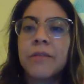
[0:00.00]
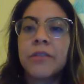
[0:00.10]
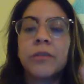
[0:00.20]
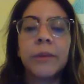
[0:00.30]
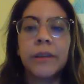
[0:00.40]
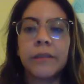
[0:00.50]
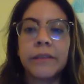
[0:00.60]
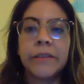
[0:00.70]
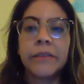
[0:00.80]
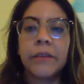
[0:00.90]
after because
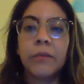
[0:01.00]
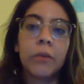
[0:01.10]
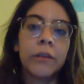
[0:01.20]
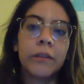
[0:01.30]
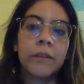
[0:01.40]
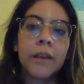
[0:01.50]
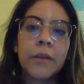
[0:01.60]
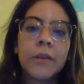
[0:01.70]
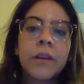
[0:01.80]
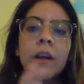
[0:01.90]
it is a voiceless
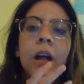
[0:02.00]
sound.